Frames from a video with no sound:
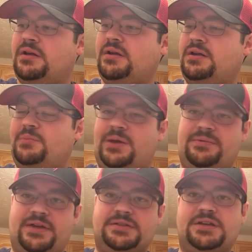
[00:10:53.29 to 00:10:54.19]
Maybe
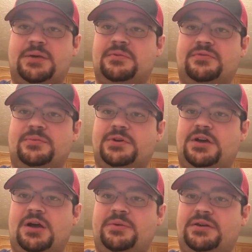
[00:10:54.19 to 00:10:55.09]
that's coming from the
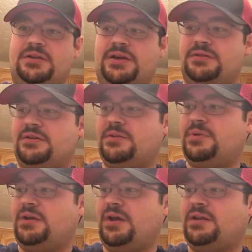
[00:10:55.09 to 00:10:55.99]
comic collector in
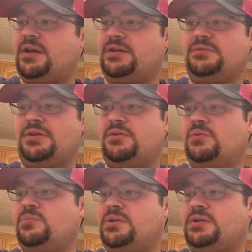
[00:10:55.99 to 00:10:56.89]
me. I don't
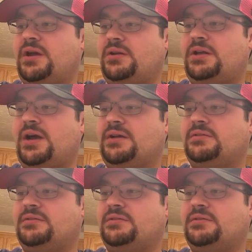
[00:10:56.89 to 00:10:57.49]
know, but I like